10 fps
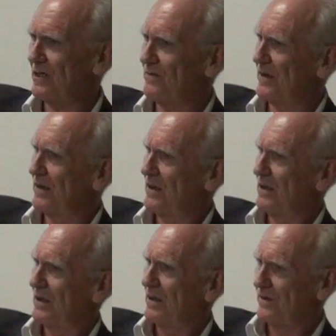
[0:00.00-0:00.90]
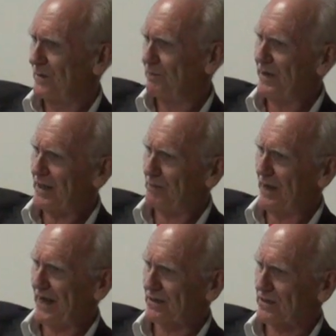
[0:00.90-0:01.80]
over the bigger
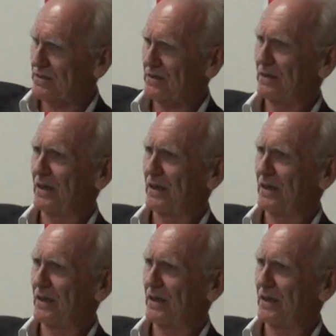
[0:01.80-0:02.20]
banks